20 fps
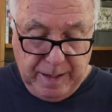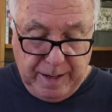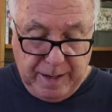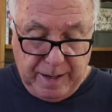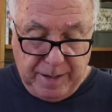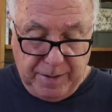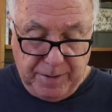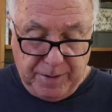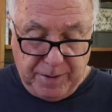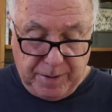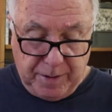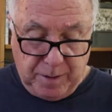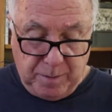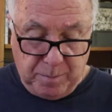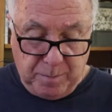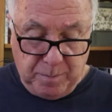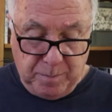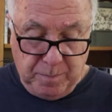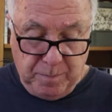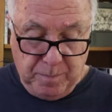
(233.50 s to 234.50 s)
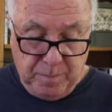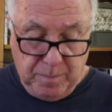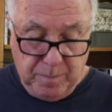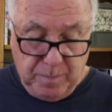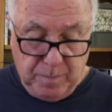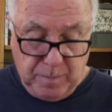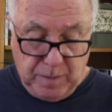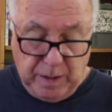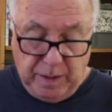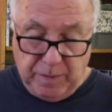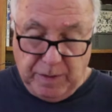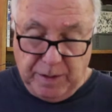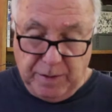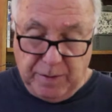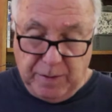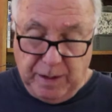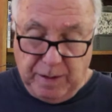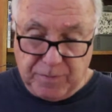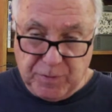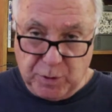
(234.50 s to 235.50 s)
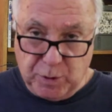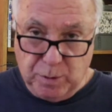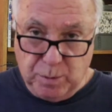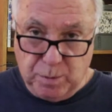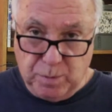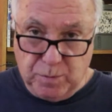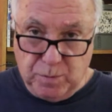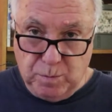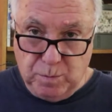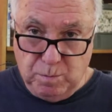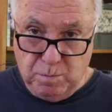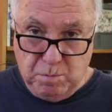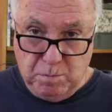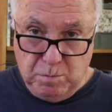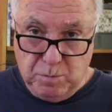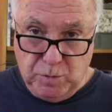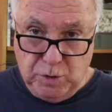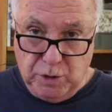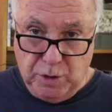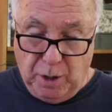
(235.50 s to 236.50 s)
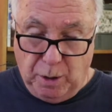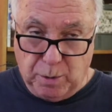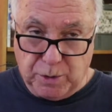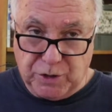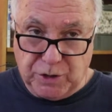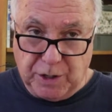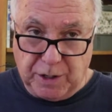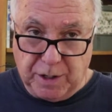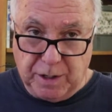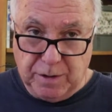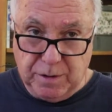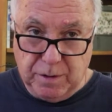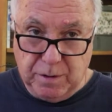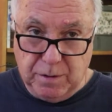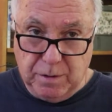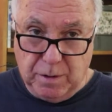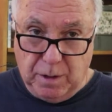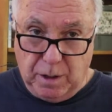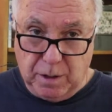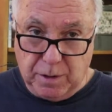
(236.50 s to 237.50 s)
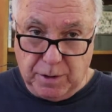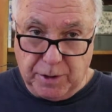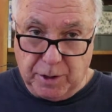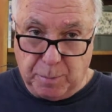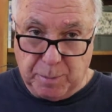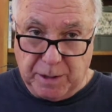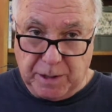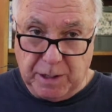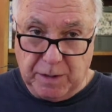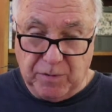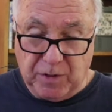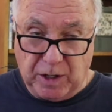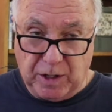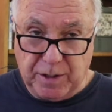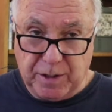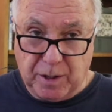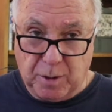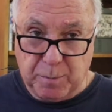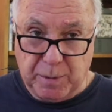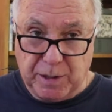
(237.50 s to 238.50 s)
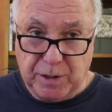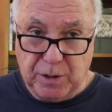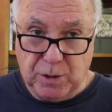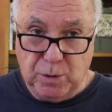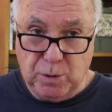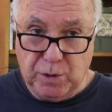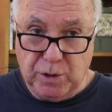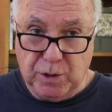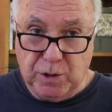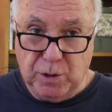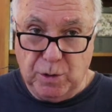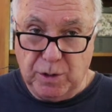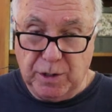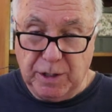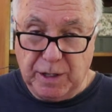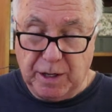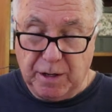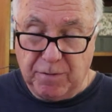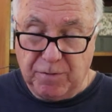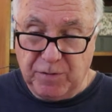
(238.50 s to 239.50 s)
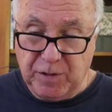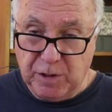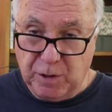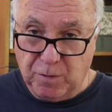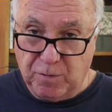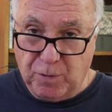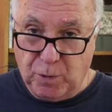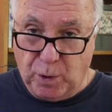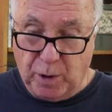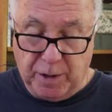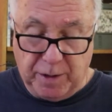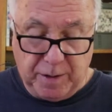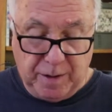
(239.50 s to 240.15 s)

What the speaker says: and then after you study it a little bit, even a little bit, you can get a feel for